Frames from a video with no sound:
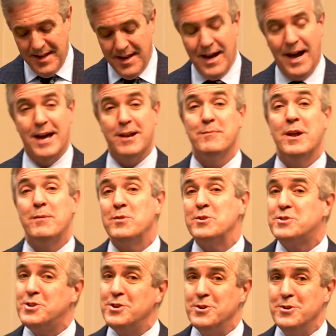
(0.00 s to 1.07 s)
Item number
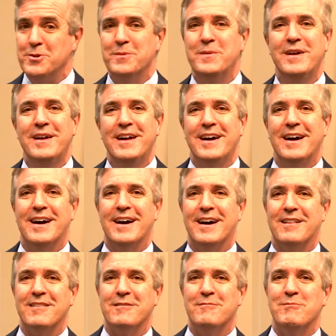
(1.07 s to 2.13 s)
two,
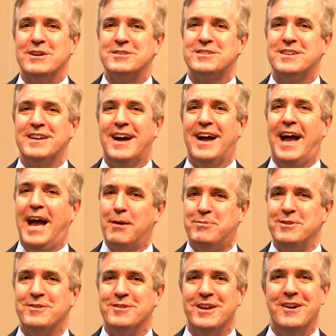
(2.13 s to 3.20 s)
uh, much a
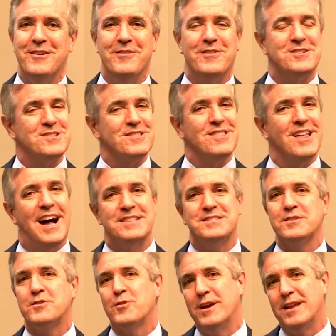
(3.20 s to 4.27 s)
happier note, there's lots
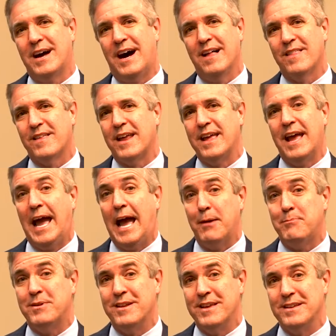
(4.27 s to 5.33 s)
of great holiday
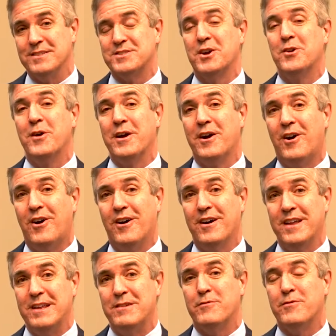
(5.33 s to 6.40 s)
happenings going on
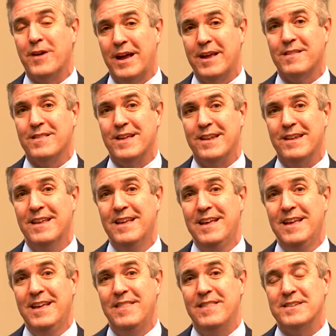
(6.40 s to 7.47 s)
in Franklin
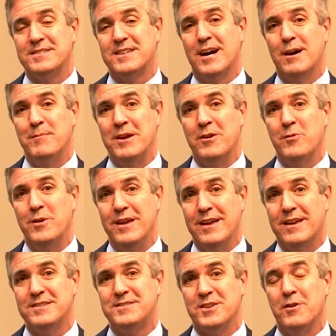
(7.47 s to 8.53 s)
this coming
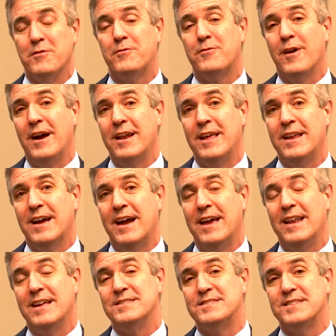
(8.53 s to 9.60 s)
week. So Friday
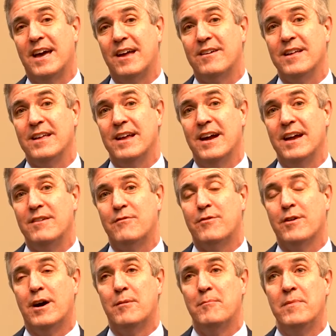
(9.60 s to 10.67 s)
night and Saturday night
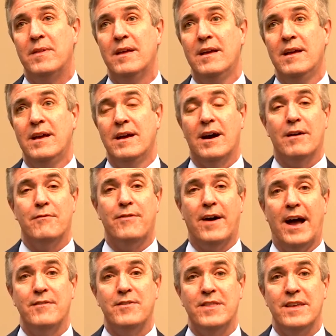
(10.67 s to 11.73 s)
from uh,
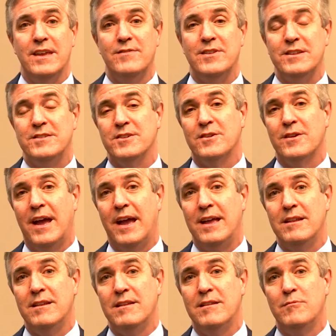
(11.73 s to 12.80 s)
5 in the evening till 8,